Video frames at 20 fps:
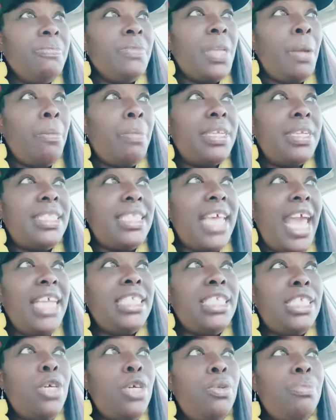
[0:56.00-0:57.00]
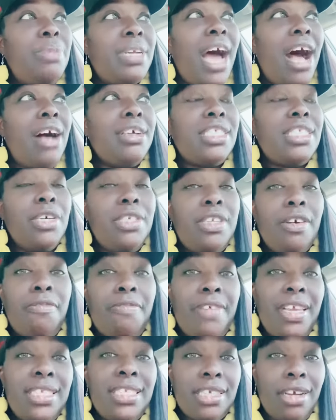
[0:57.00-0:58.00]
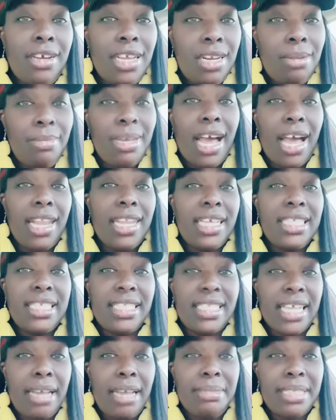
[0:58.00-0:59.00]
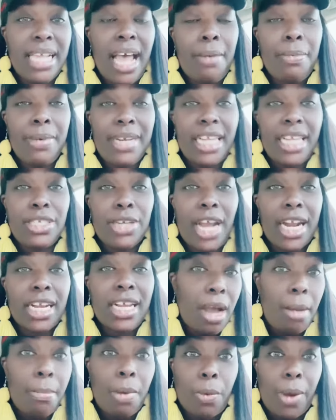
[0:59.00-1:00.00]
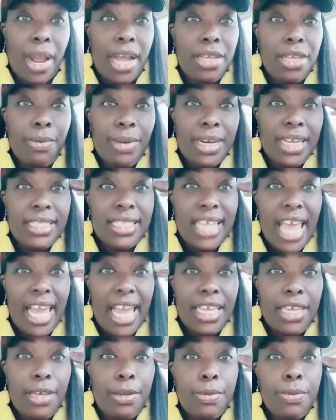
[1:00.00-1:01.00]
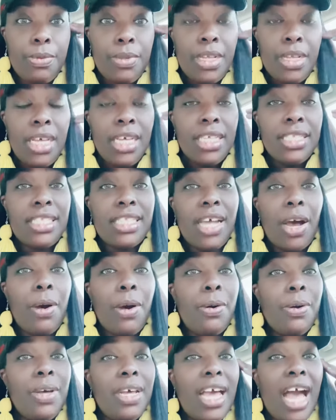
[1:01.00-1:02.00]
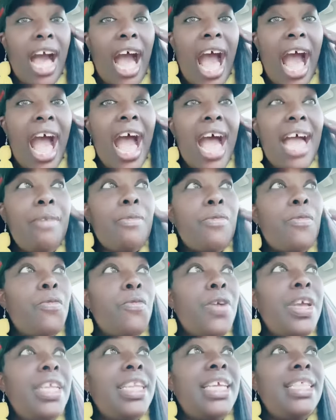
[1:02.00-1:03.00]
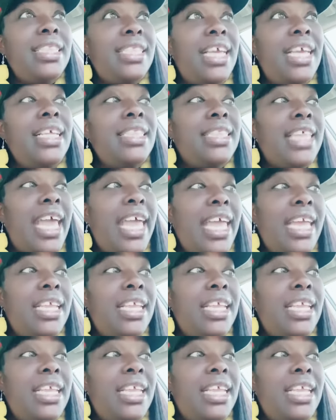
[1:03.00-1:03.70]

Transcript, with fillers: protect you, but also defeat your enemy all at the same time when they try to come around you and attack you. So I really think that